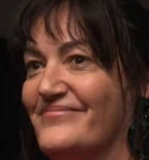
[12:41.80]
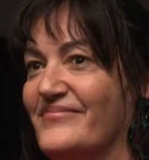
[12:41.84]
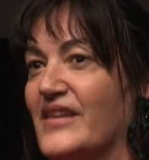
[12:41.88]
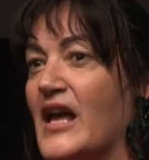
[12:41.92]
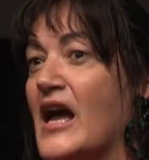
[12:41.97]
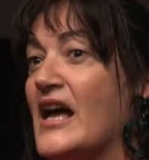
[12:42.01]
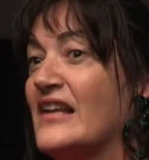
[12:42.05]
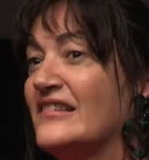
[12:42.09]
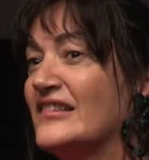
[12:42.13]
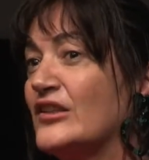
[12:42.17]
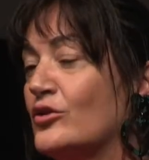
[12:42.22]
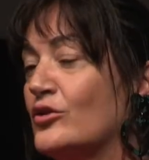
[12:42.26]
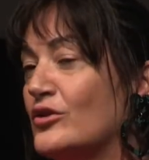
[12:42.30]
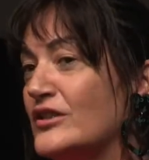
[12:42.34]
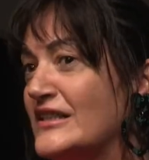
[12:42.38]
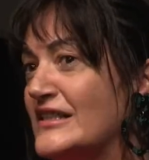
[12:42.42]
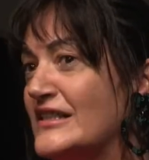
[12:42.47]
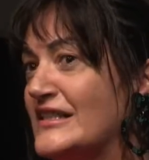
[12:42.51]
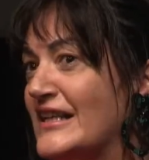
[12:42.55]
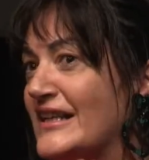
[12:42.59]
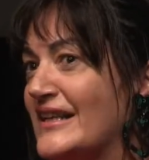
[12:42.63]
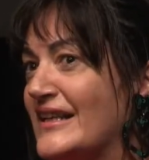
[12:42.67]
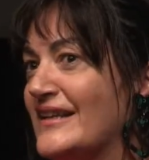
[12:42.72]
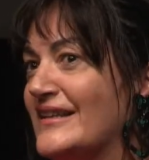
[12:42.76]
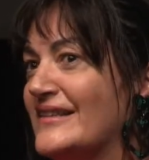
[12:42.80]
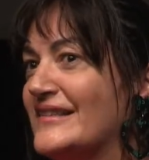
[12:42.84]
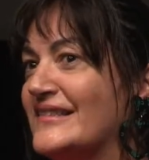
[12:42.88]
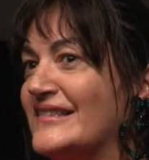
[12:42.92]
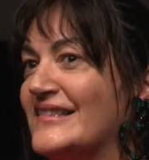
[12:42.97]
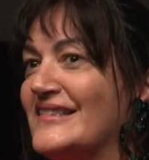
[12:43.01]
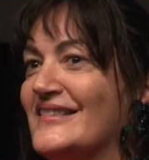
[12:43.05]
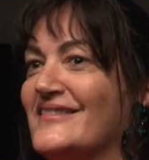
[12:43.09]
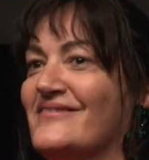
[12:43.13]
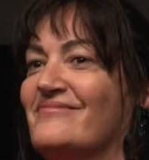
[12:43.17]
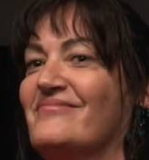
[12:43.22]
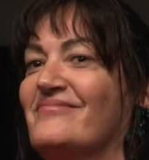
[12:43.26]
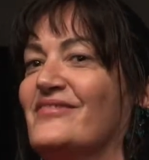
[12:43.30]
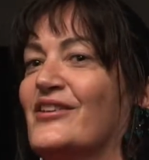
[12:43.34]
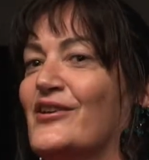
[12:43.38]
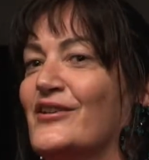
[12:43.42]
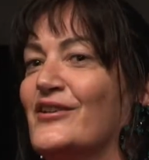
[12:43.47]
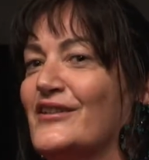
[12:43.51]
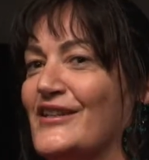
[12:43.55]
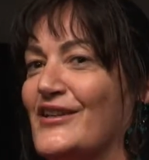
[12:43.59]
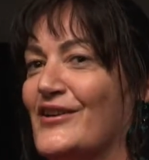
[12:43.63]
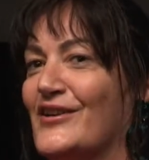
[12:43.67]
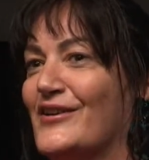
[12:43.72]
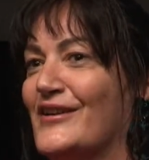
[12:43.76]
It's good tears,
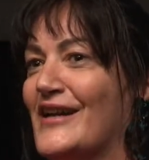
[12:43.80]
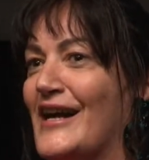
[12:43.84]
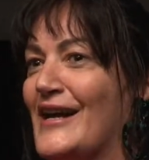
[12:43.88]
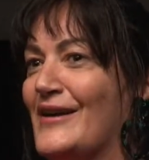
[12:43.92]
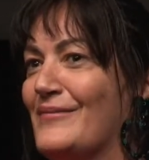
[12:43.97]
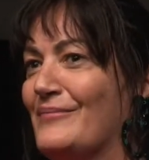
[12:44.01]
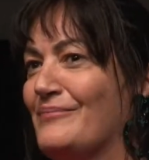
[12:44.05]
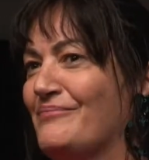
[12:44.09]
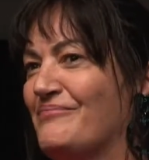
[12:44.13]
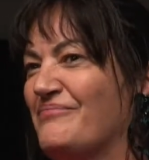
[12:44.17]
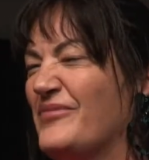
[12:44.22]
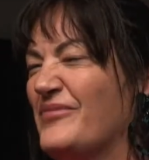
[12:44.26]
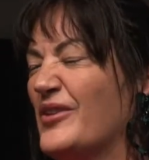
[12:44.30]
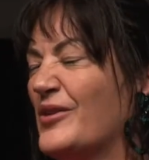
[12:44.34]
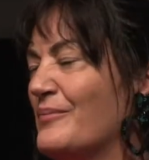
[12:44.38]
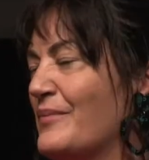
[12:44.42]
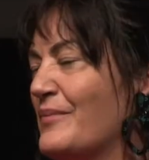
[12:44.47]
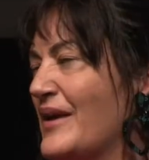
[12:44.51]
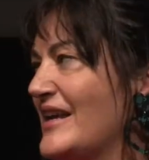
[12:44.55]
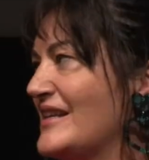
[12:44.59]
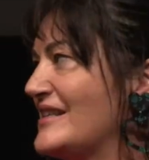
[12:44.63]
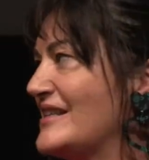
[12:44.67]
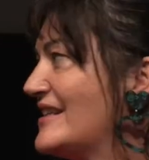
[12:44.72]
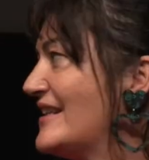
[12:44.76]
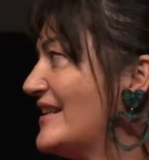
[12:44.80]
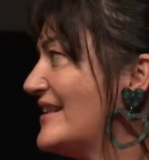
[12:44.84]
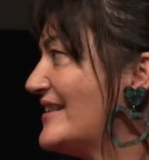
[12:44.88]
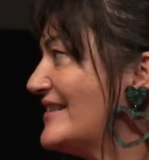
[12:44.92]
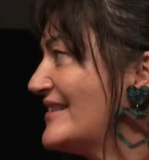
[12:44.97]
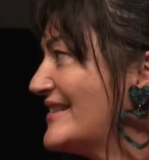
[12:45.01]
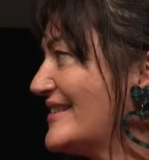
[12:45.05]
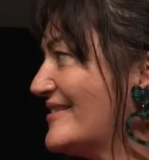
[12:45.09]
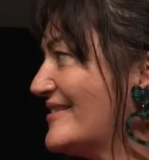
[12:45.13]
not bad tears.